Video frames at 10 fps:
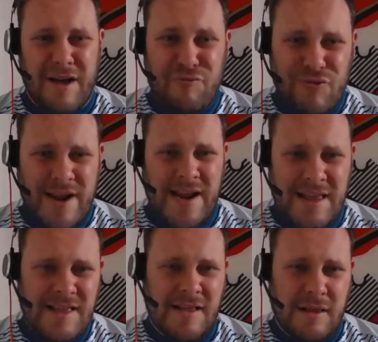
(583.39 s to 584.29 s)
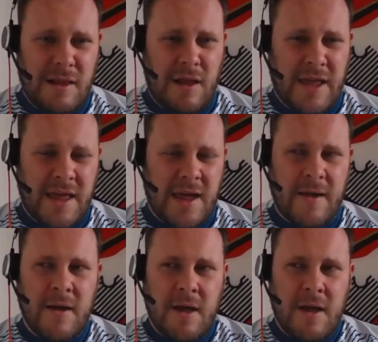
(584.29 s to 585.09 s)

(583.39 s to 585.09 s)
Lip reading: I really didn't like it.